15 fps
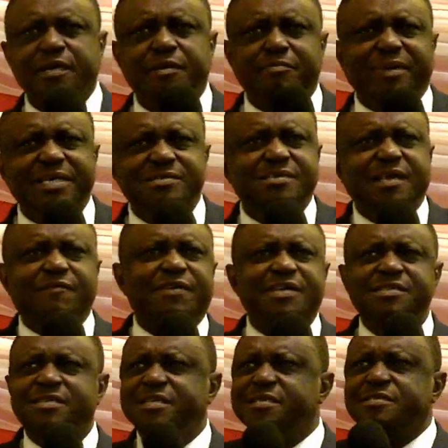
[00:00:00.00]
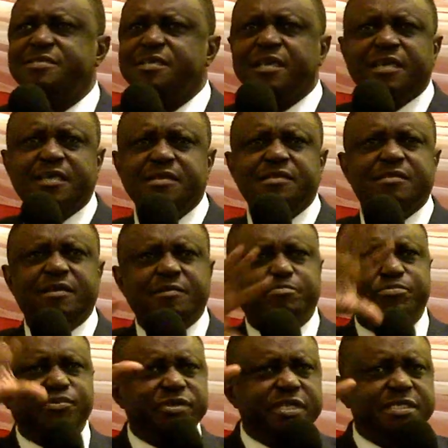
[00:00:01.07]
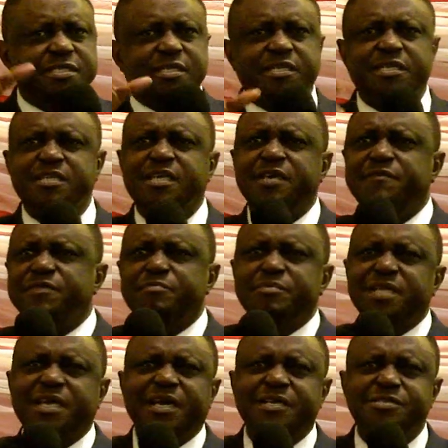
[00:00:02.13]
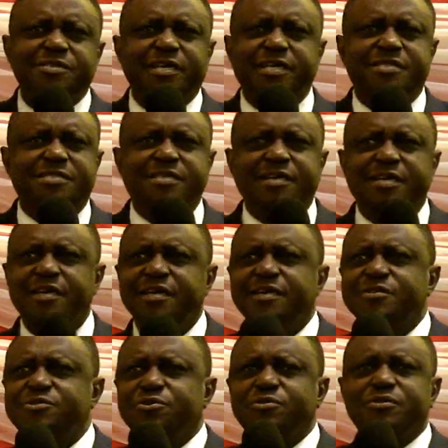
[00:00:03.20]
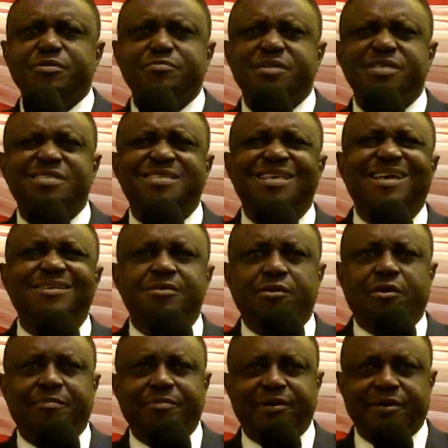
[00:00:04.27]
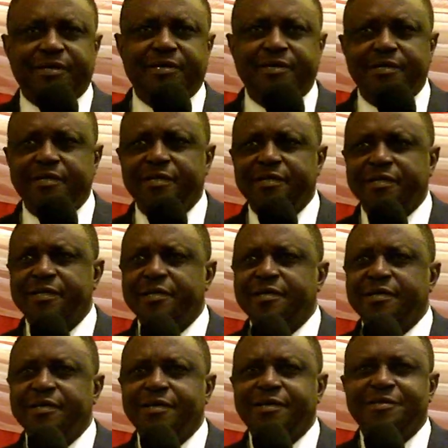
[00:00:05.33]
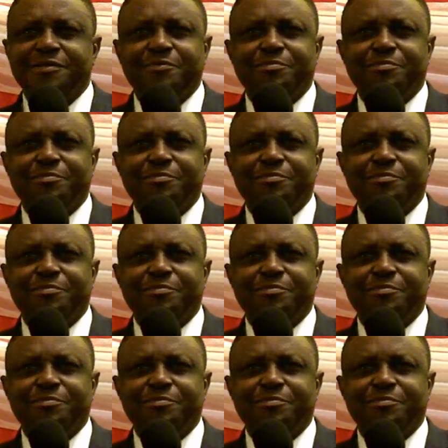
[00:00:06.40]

my servant is in a prison. He gave him the address, told him the cell number and the